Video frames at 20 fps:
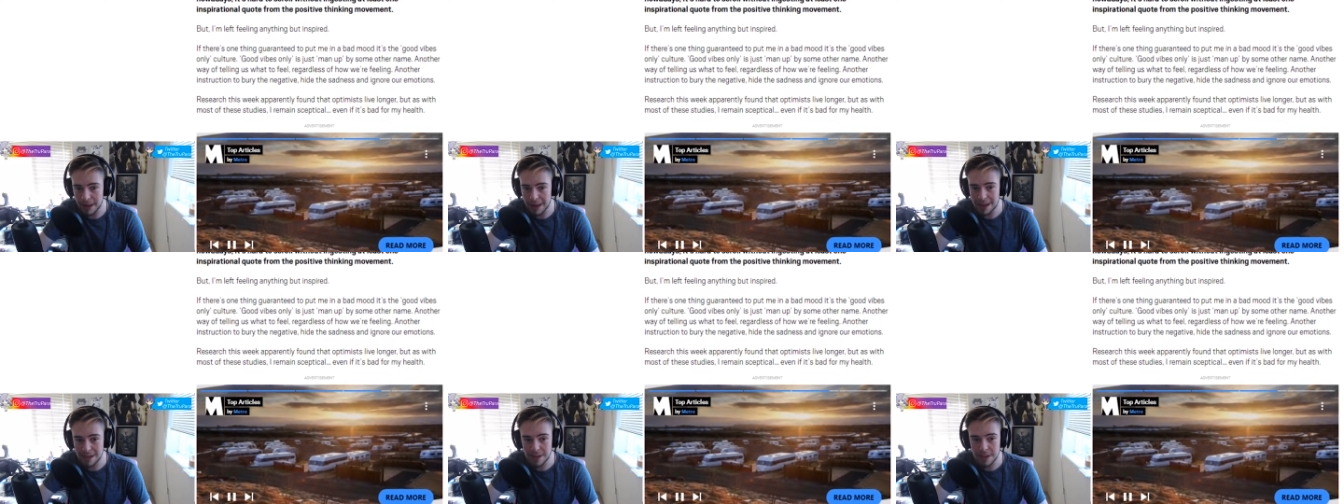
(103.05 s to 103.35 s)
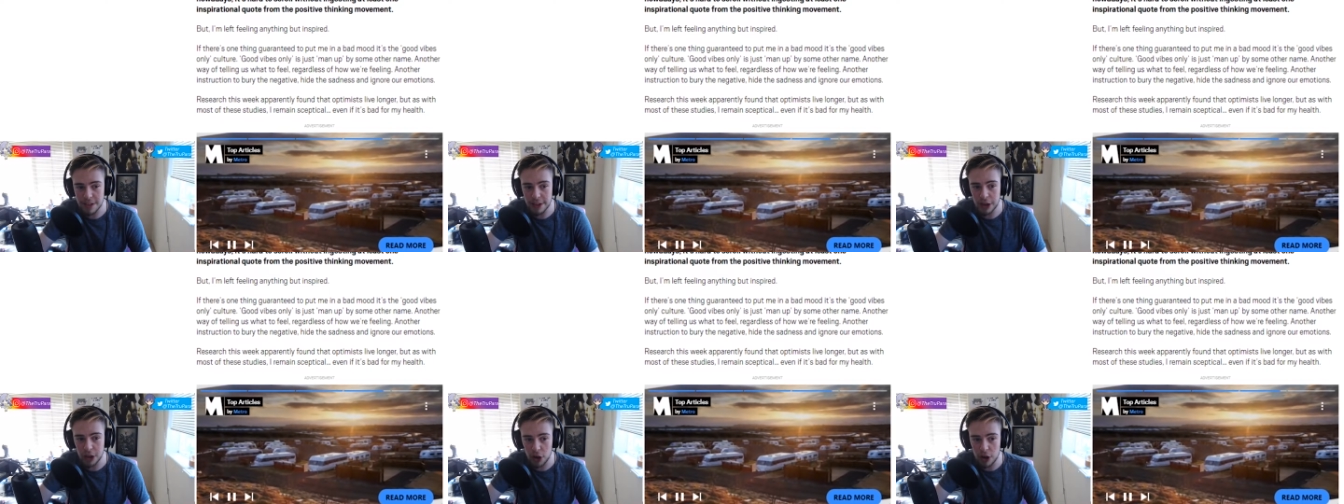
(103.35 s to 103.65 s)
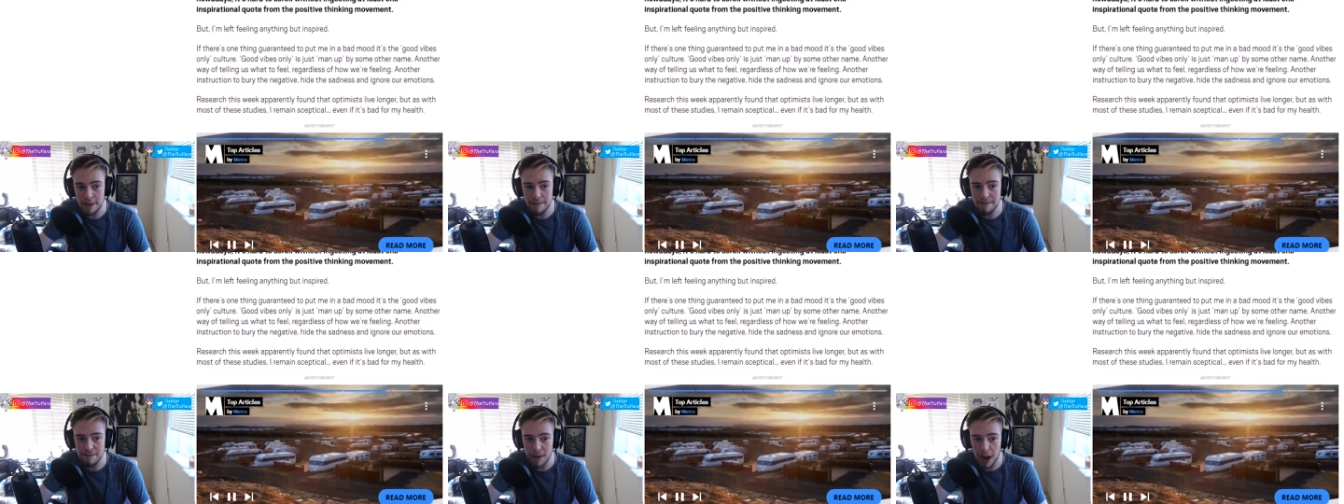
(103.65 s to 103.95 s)
it's the
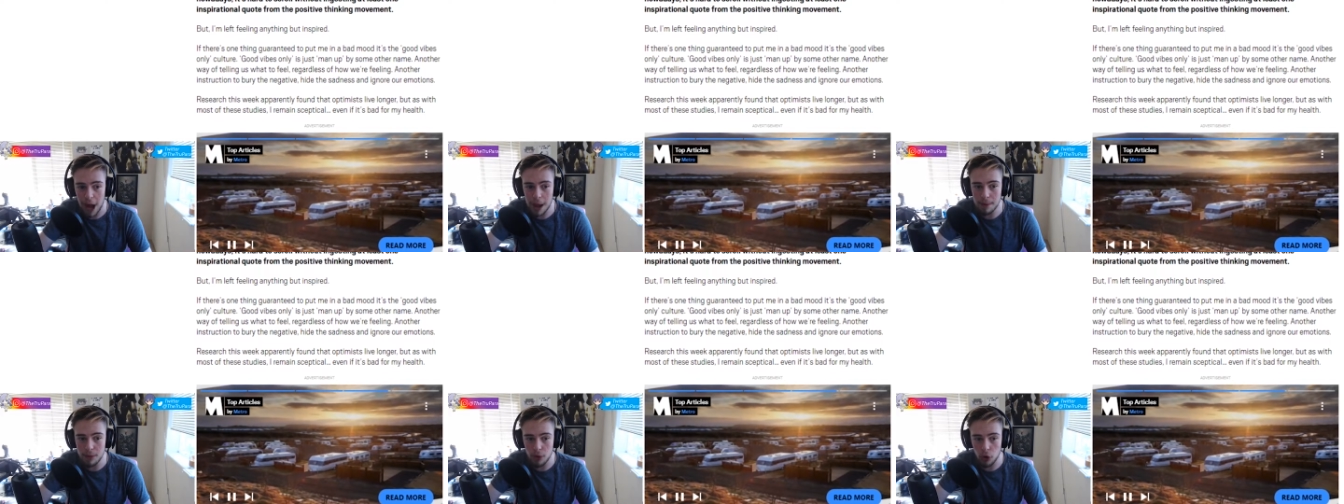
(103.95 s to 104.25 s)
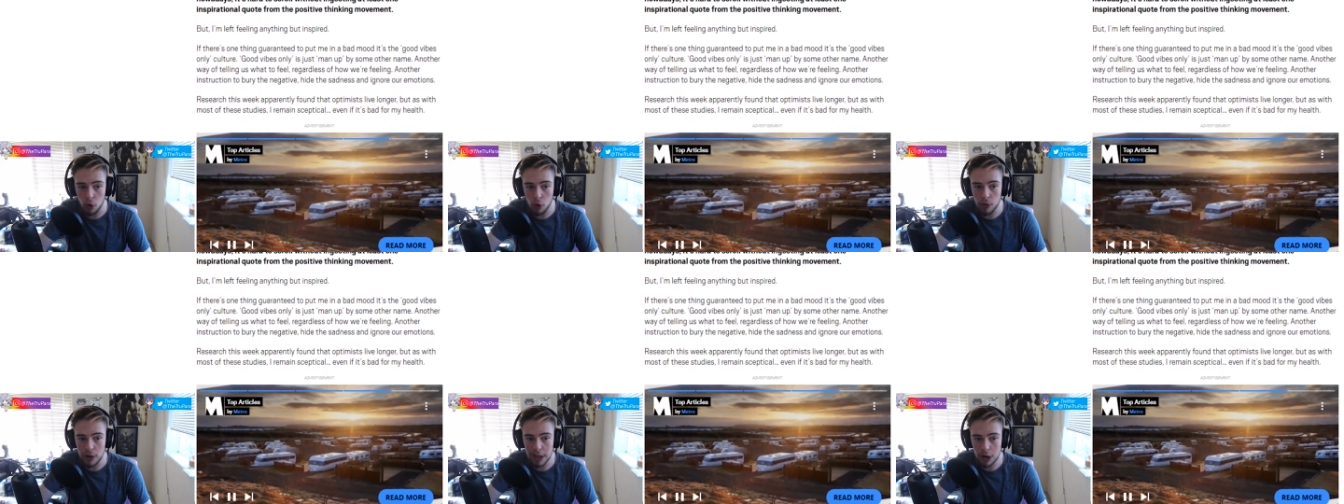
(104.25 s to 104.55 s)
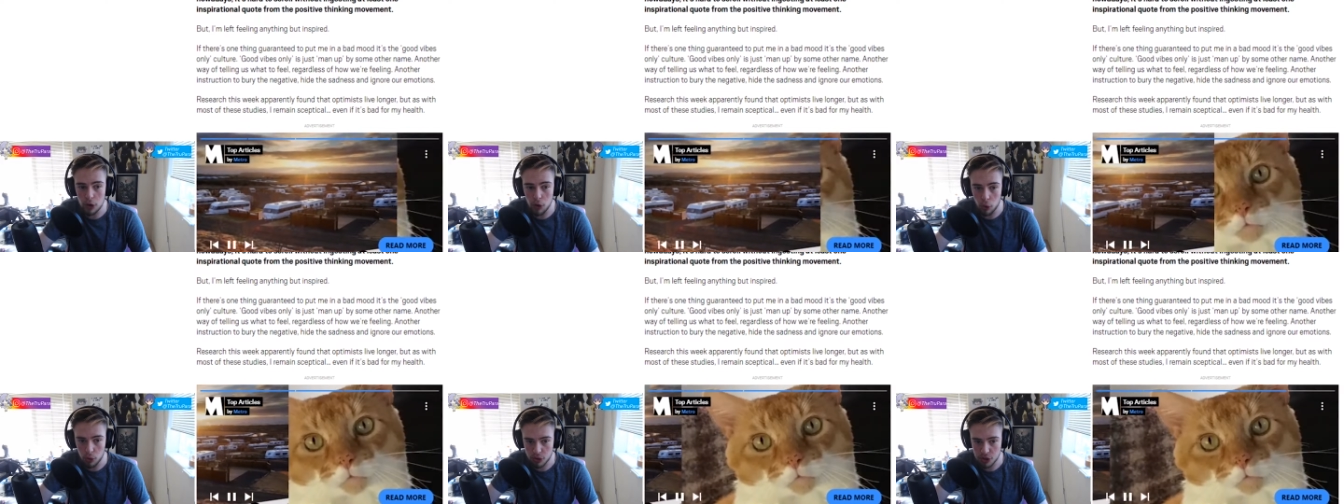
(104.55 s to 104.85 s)
good vibes only
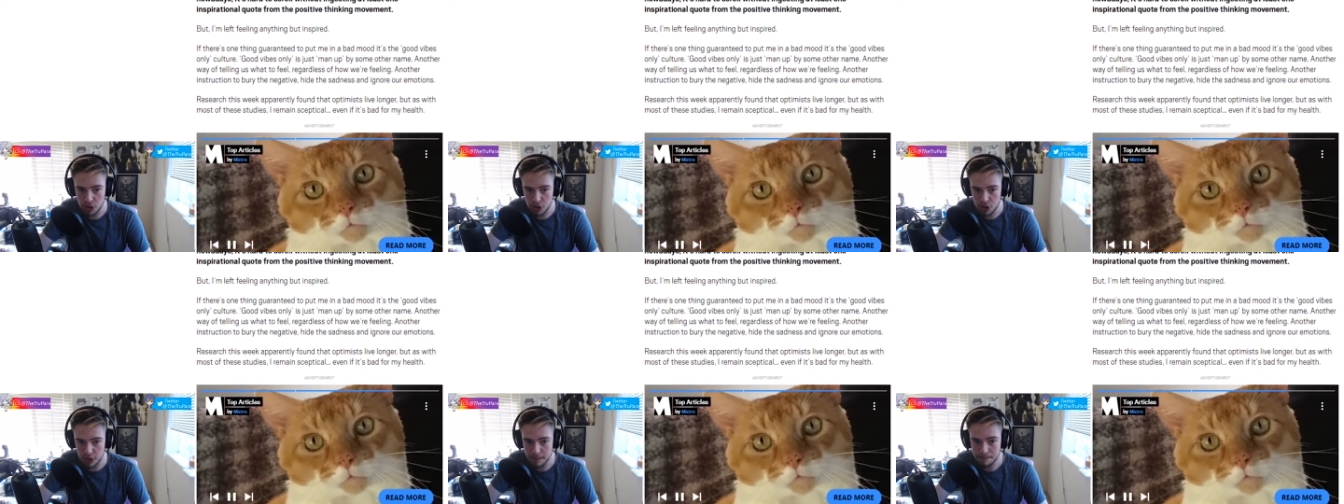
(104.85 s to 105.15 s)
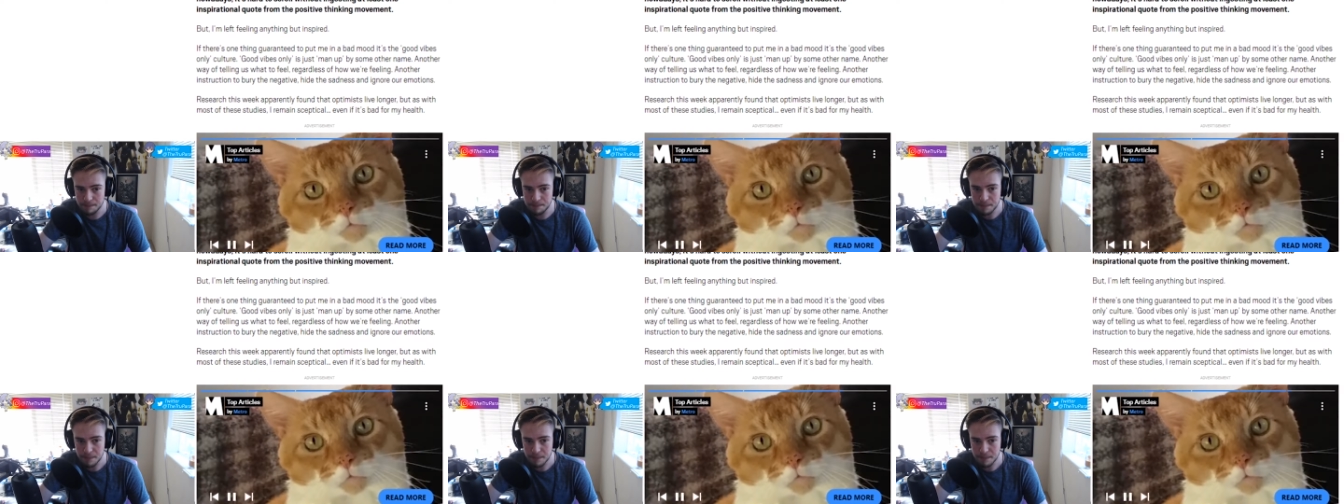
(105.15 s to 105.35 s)
culture.